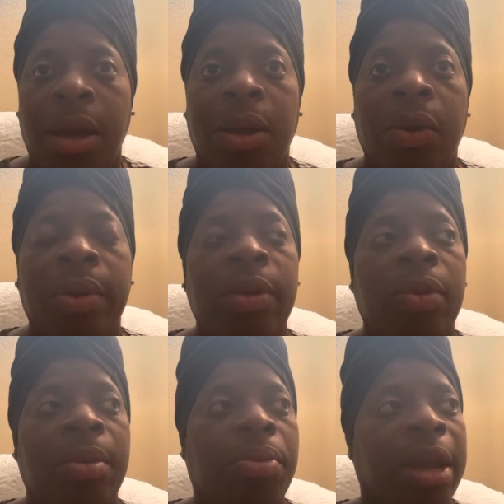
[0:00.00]
We
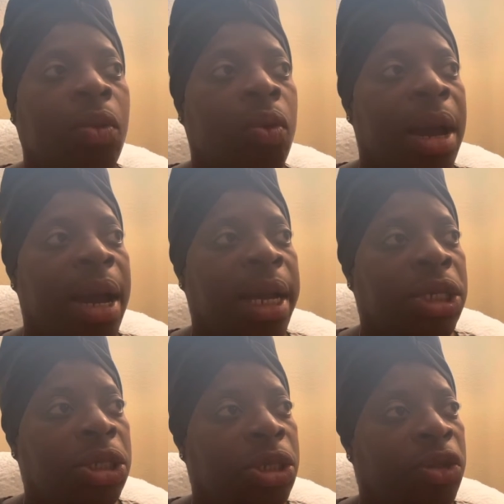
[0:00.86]
were
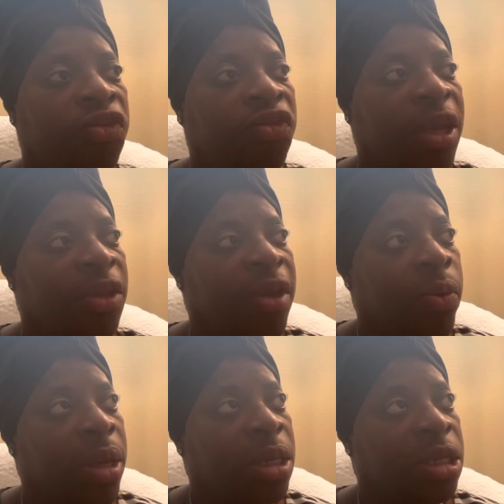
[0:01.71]
brainwashed to think that
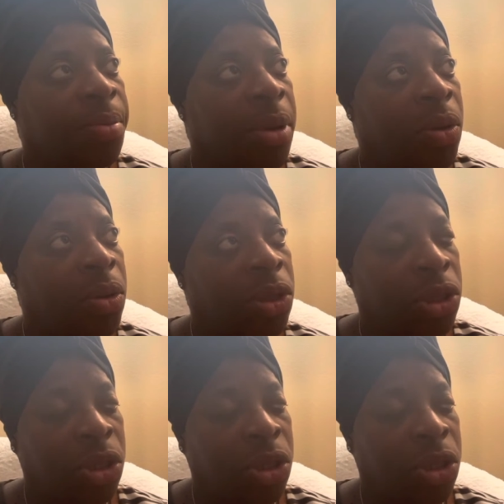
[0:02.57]
we're supposed to